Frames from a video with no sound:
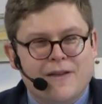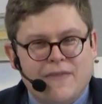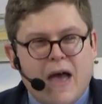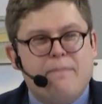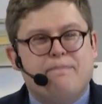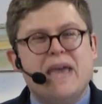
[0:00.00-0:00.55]

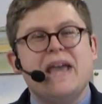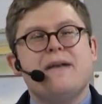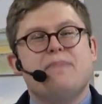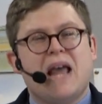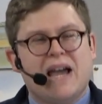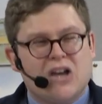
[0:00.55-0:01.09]
that
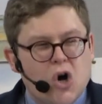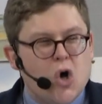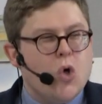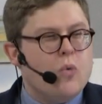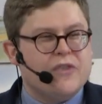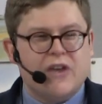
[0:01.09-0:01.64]
big black
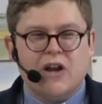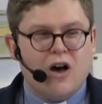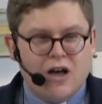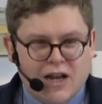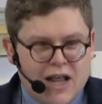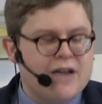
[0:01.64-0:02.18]
hole within
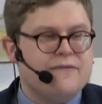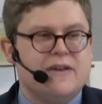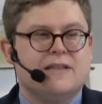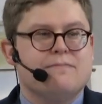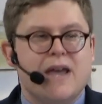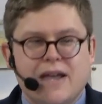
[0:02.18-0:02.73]
our life
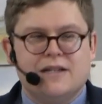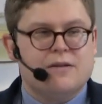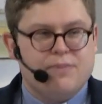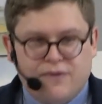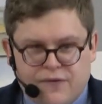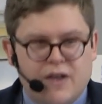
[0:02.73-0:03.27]
is made to
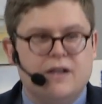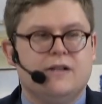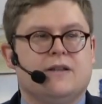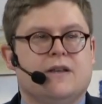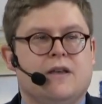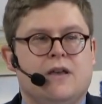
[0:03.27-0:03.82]
be
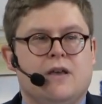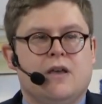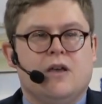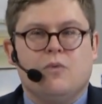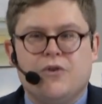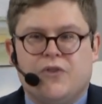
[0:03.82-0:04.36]
filled
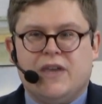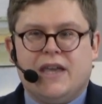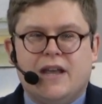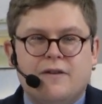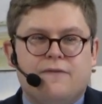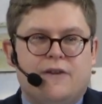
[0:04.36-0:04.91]
with the
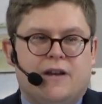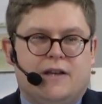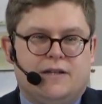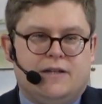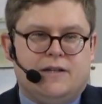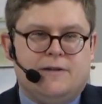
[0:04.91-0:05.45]

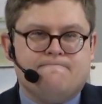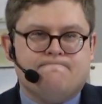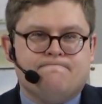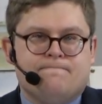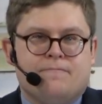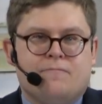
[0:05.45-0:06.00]
infinite,
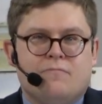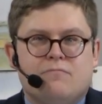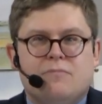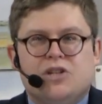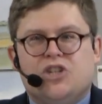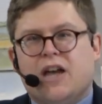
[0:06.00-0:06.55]

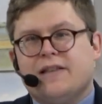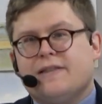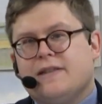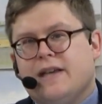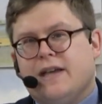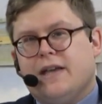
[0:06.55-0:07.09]

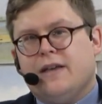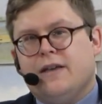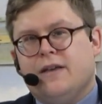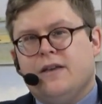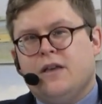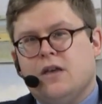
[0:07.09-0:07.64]
majestic,
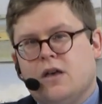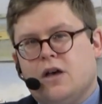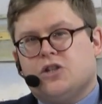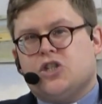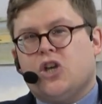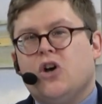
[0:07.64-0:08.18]

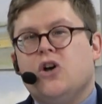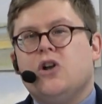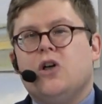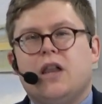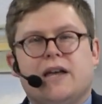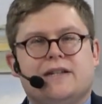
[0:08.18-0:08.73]

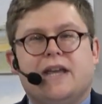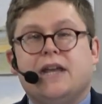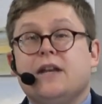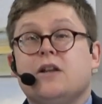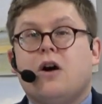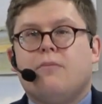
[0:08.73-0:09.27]
eternal, and
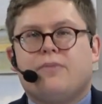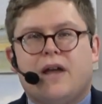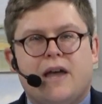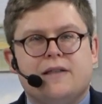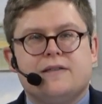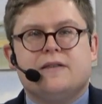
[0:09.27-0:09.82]

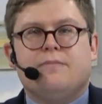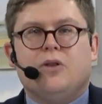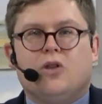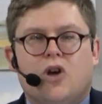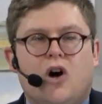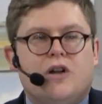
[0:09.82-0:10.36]

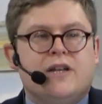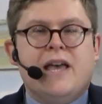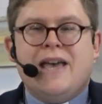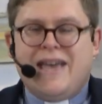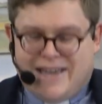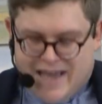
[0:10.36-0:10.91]
incomprehensible God,
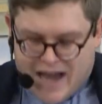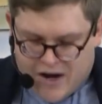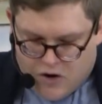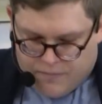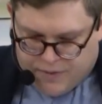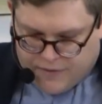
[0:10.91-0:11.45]
it
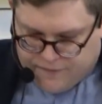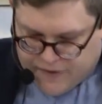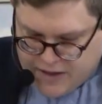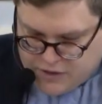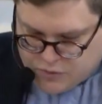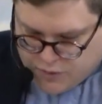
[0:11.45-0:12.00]
cannot be
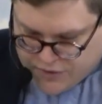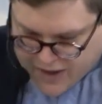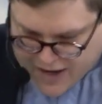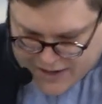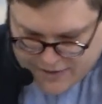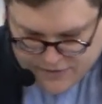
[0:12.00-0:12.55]
filled with
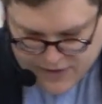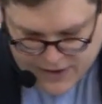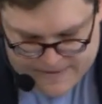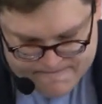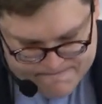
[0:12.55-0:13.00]
anything